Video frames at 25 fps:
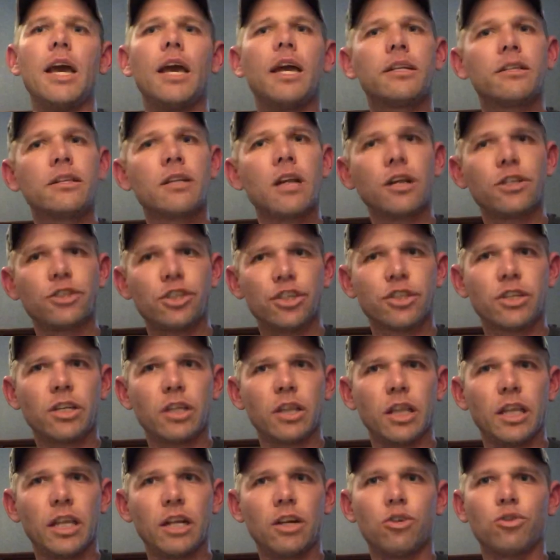not just a
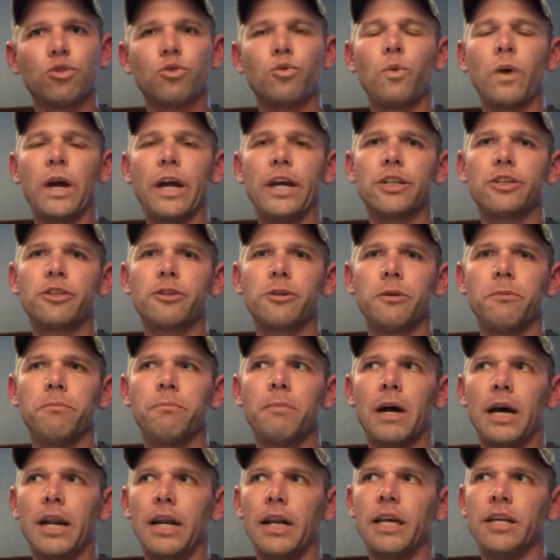little twitch,
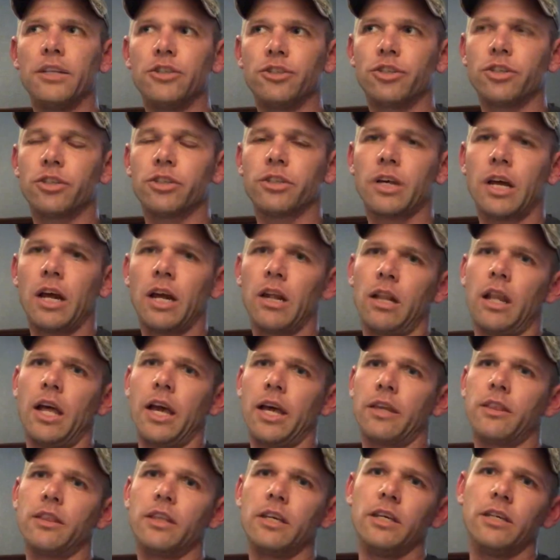but it's just kind of
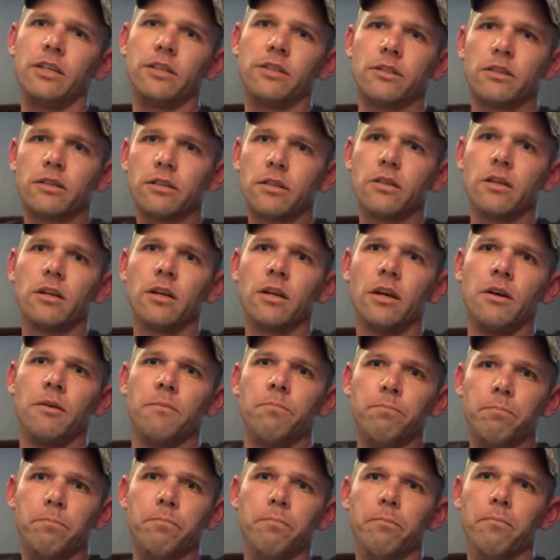like these
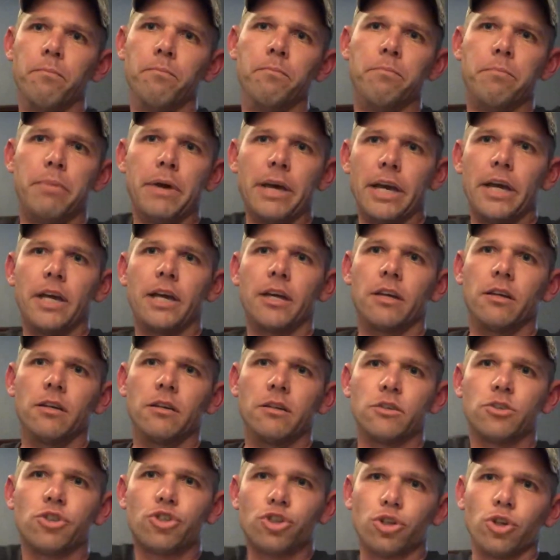big
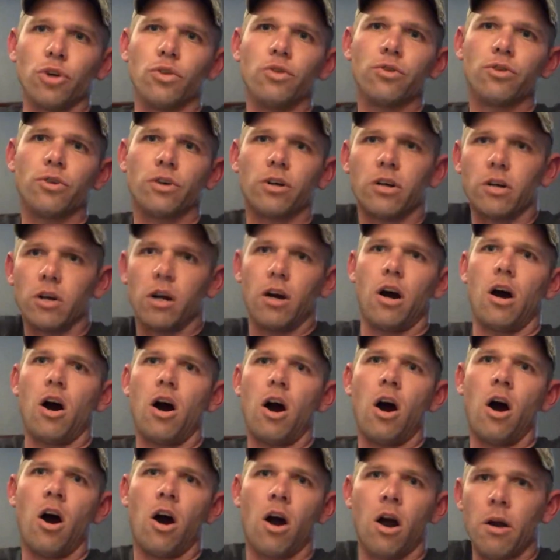shoulder,
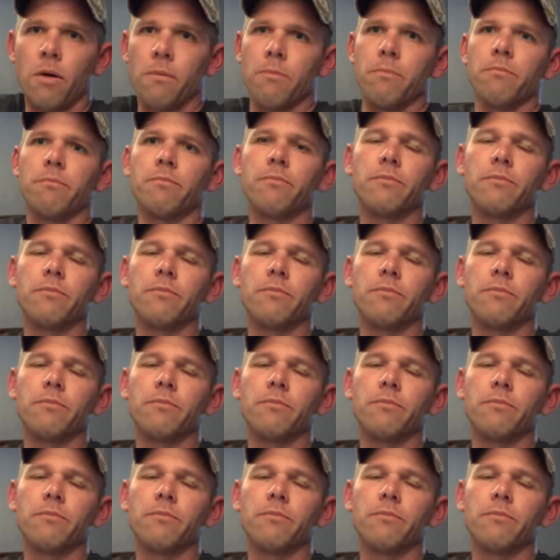arm,